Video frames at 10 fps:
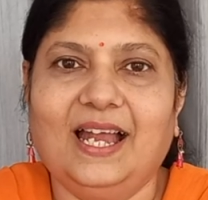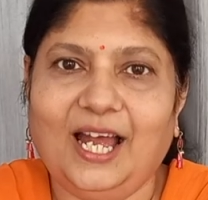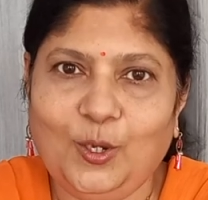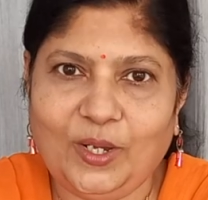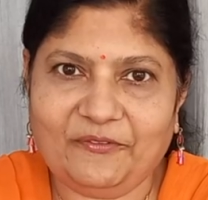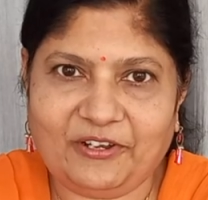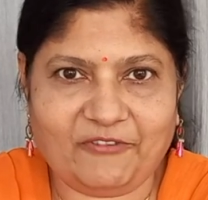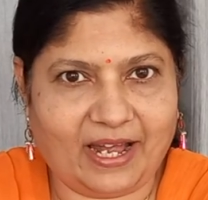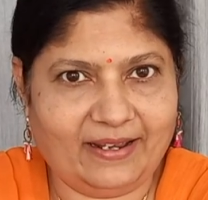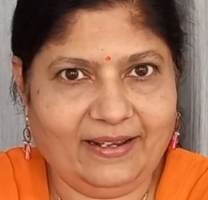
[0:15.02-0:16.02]
Hello
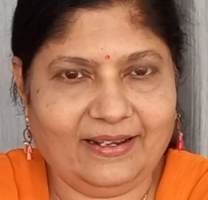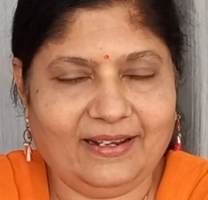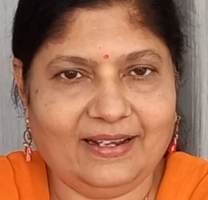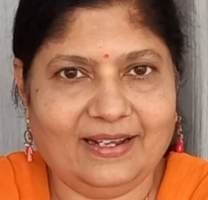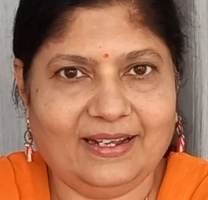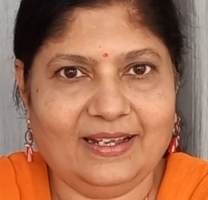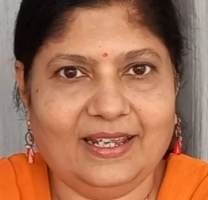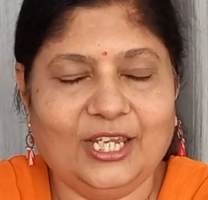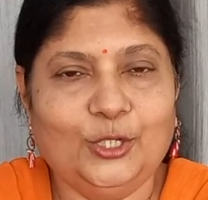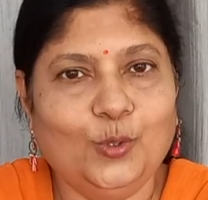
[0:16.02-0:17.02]
everyone.
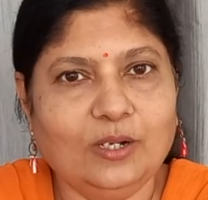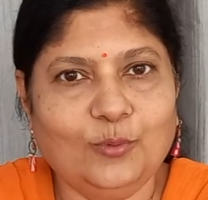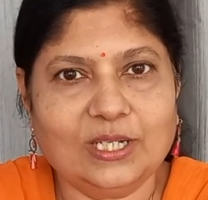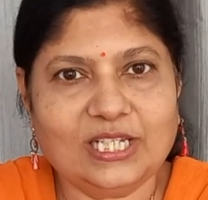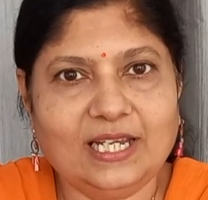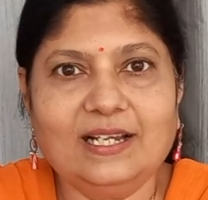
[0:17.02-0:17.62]
You are watching